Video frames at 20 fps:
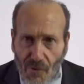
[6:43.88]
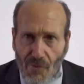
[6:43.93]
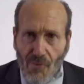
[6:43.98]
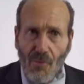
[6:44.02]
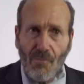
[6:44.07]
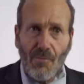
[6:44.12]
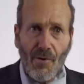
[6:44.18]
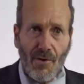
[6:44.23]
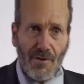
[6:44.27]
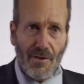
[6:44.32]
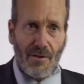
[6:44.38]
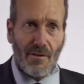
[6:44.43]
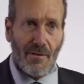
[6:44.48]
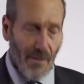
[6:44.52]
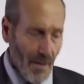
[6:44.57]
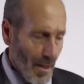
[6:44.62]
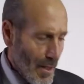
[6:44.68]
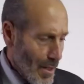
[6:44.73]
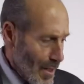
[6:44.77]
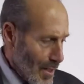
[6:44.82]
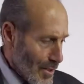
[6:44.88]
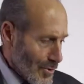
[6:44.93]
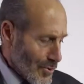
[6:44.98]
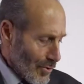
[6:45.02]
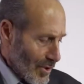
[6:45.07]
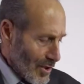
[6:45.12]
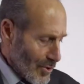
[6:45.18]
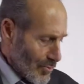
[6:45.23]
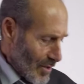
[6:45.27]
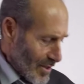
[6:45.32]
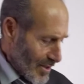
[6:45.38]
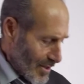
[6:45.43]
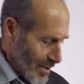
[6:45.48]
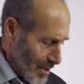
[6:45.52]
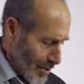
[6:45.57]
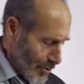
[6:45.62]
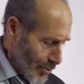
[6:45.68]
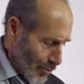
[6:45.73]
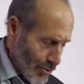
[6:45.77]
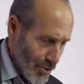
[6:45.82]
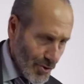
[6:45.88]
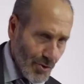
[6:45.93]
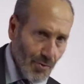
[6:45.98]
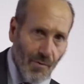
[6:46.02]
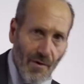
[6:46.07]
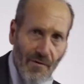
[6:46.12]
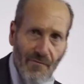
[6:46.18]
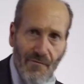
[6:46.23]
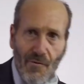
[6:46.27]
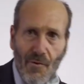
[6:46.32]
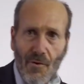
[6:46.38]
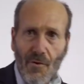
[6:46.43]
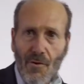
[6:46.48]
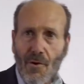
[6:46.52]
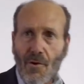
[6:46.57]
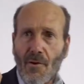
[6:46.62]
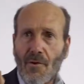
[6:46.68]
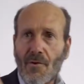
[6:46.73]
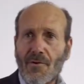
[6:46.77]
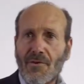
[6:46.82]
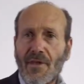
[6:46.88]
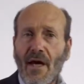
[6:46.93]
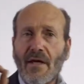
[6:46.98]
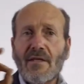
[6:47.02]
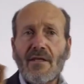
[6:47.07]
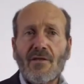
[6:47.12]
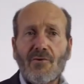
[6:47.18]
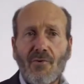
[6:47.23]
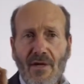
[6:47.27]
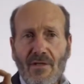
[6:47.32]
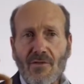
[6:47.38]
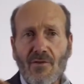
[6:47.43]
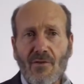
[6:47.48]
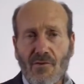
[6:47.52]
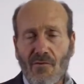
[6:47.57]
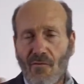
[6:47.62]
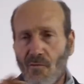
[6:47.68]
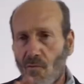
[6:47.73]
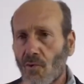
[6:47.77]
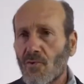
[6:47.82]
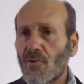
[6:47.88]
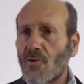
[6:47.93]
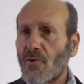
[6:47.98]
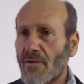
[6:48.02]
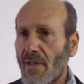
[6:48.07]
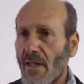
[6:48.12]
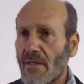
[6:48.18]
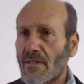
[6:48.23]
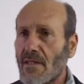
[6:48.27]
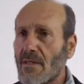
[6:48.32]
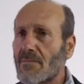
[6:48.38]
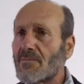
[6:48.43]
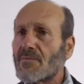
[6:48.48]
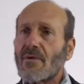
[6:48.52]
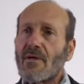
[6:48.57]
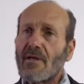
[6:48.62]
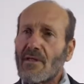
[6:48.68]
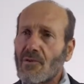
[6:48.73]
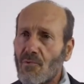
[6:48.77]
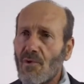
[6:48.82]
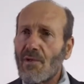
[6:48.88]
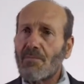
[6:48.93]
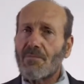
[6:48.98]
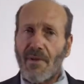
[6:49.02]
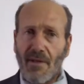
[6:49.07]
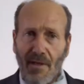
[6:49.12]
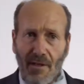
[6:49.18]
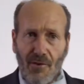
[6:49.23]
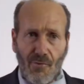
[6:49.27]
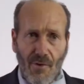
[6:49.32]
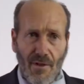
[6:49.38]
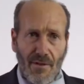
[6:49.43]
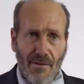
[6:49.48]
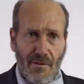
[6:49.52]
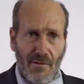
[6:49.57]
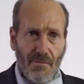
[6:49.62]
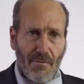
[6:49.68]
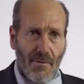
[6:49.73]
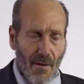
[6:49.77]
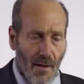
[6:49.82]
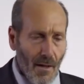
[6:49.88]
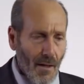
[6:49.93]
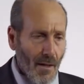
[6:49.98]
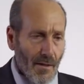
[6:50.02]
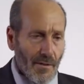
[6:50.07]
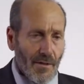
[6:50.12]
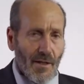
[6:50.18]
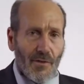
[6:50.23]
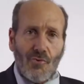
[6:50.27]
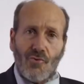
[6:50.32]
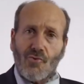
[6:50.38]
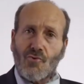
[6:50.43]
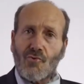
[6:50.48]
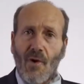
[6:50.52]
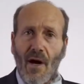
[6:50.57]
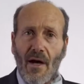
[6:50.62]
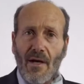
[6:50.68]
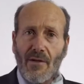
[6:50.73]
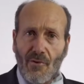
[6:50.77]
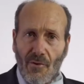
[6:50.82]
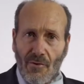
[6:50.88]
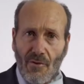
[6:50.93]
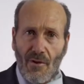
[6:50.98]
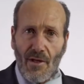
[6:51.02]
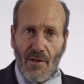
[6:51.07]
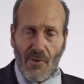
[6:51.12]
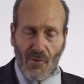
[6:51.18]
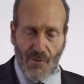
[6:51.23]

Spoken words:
your body. So it will dilute with the tiny traces of water that it will penetrate. Then you dry totally your